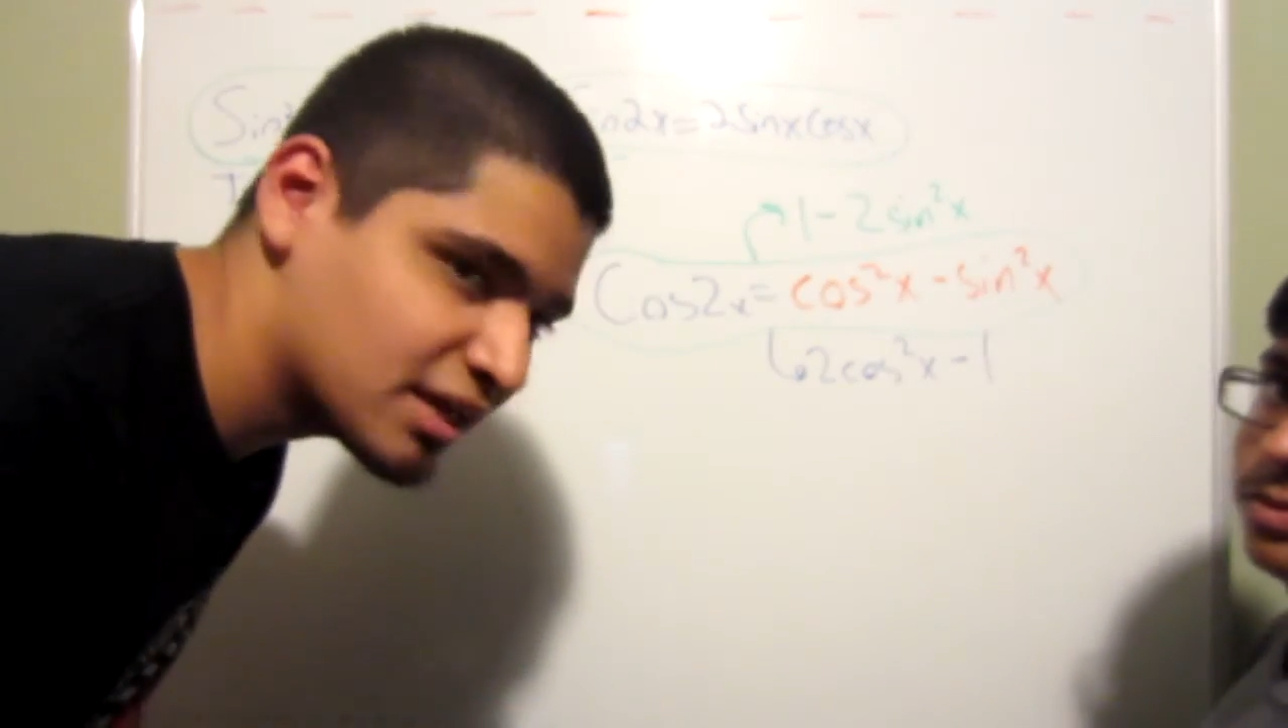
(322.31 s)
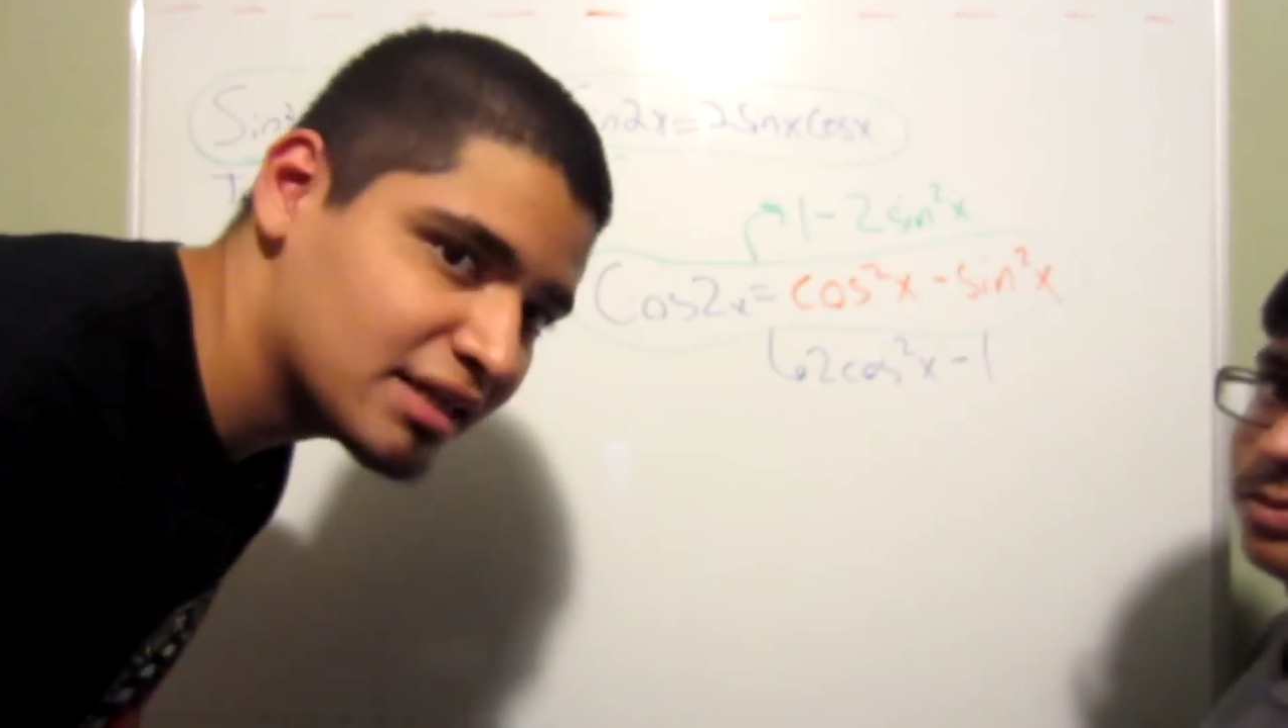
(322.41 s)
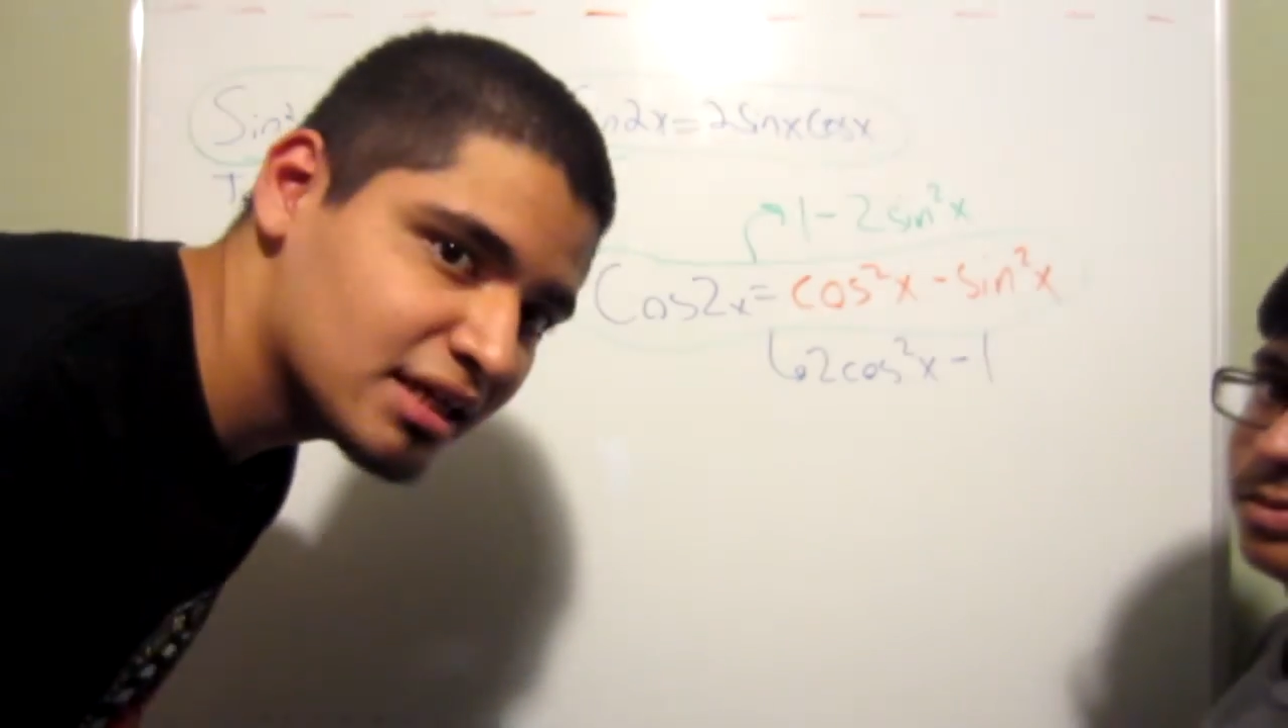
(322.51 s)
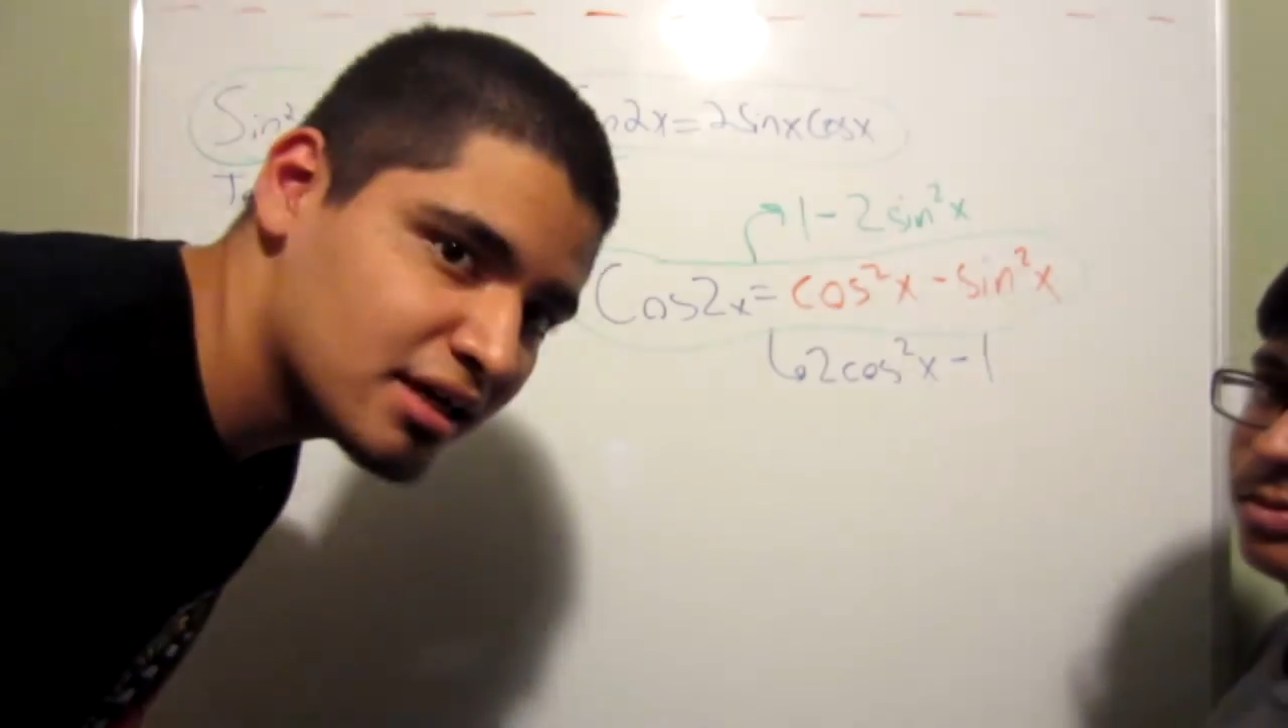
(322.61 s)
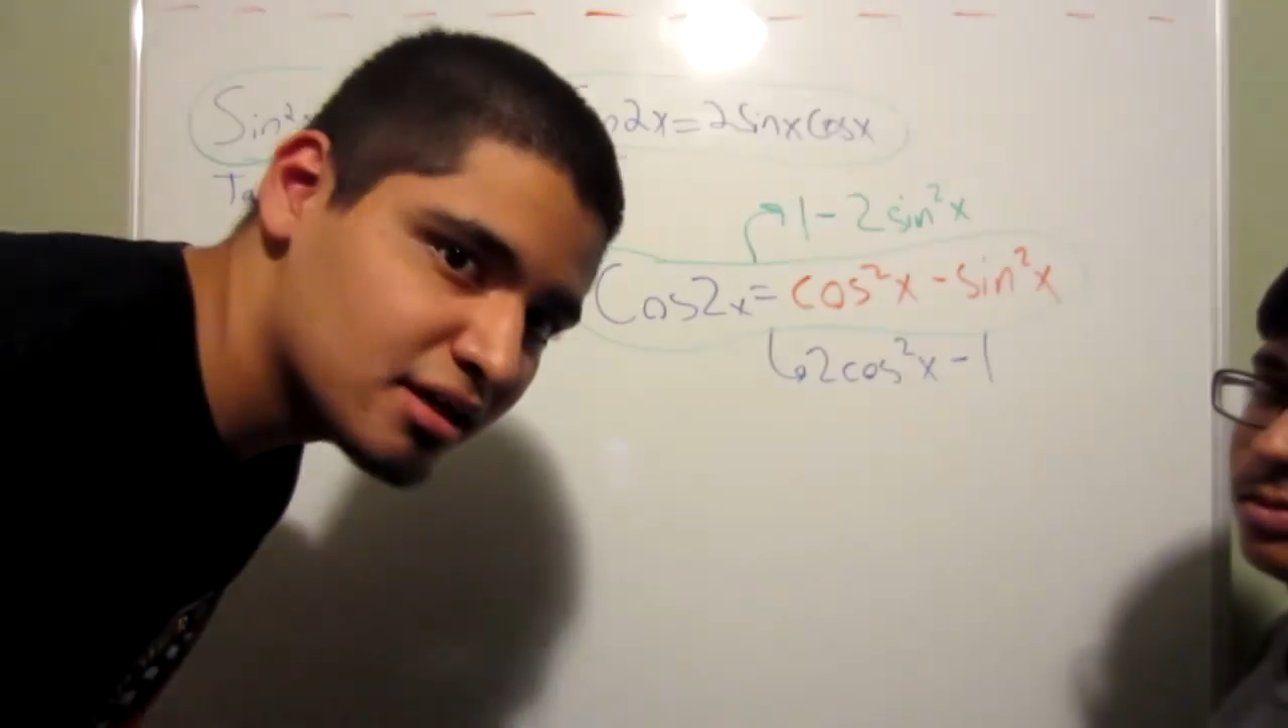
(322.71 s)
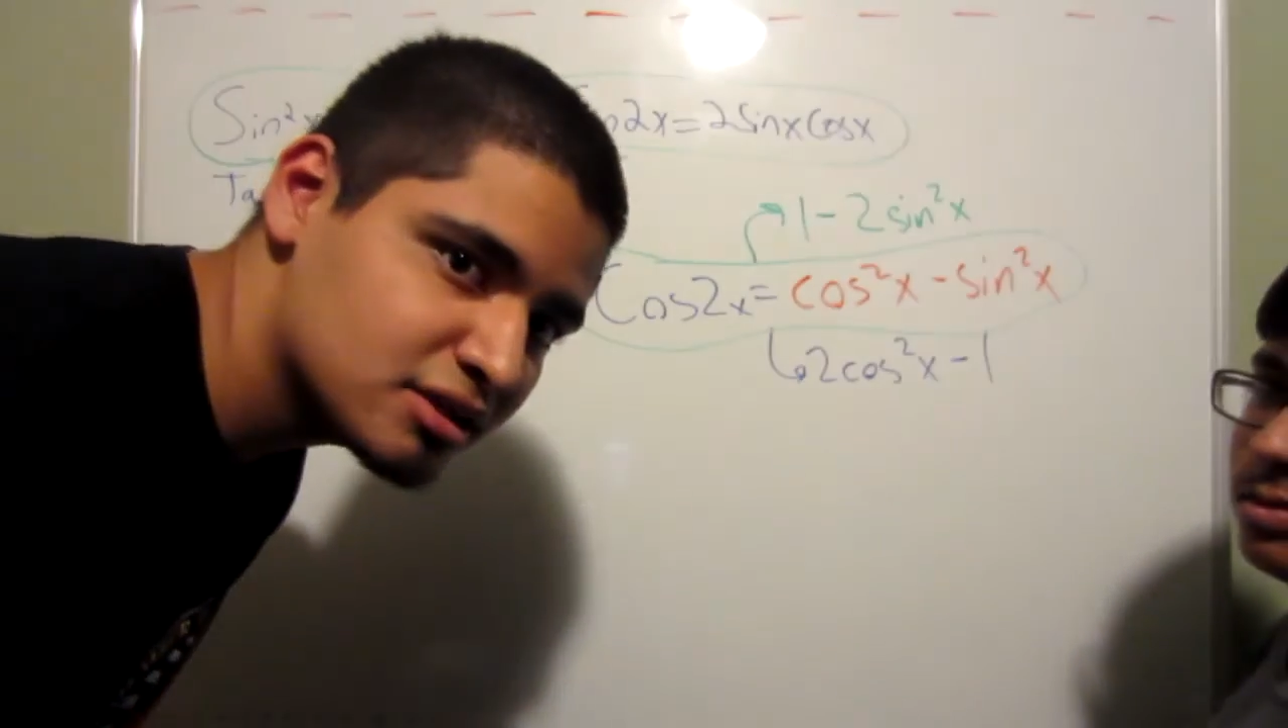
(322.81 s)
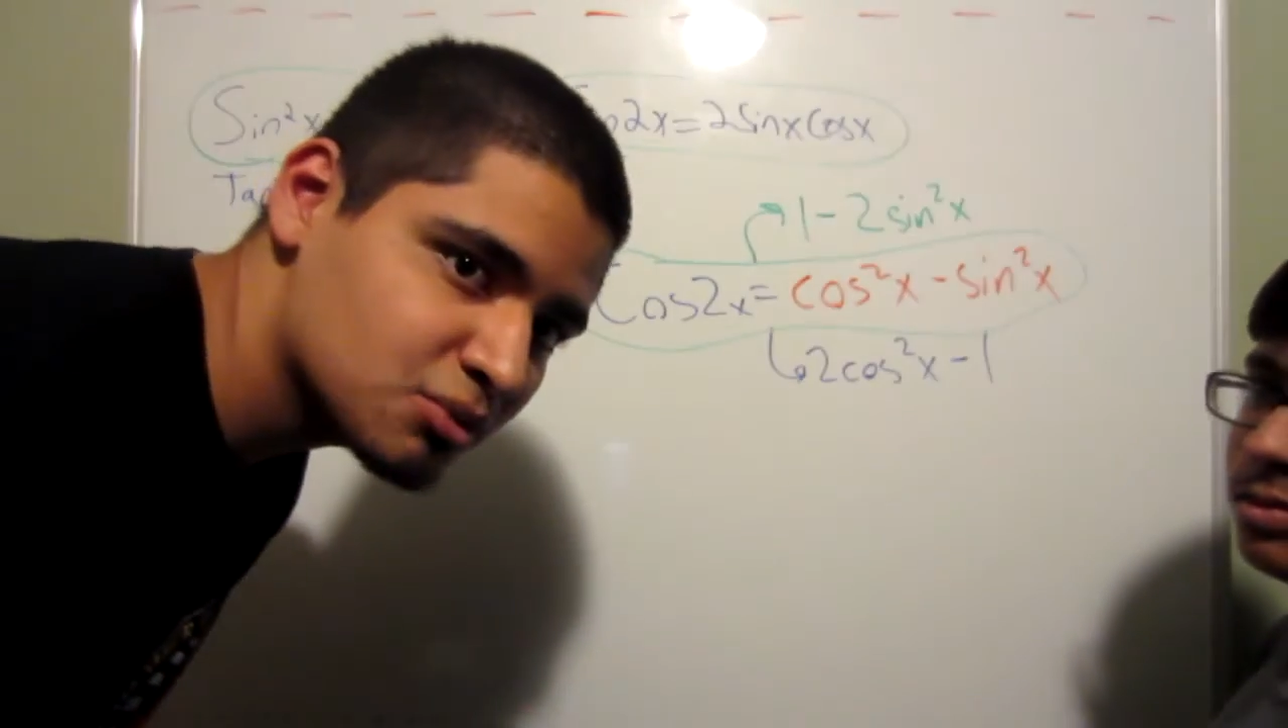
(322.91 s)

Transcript: the identities